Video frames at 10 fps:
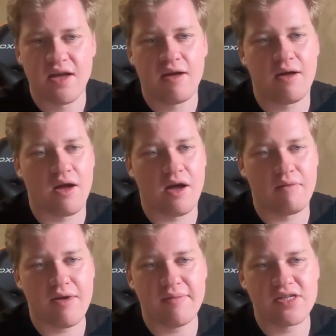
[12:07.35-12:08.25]

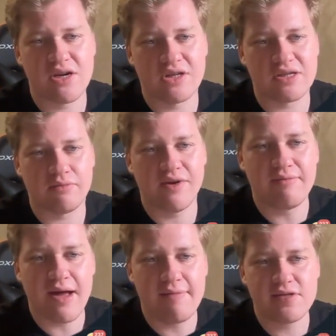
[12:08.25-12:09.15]
maybe start some web
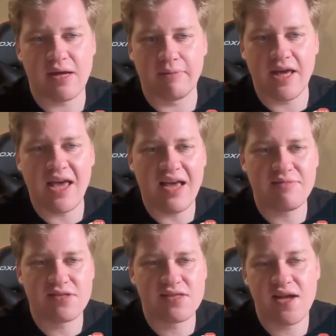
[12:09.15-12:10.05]
apps, some
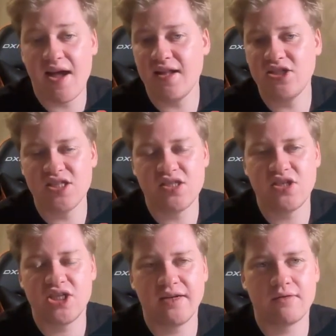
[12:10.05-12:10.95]
games, and just in
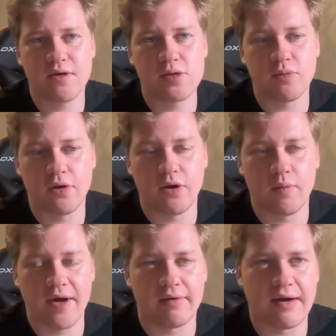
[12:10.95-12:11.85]
general explore your
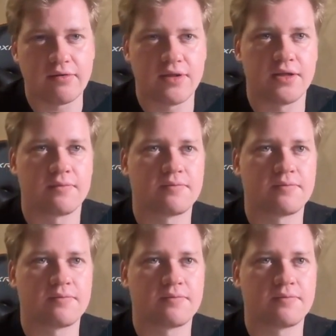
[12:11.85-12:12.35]
way around it.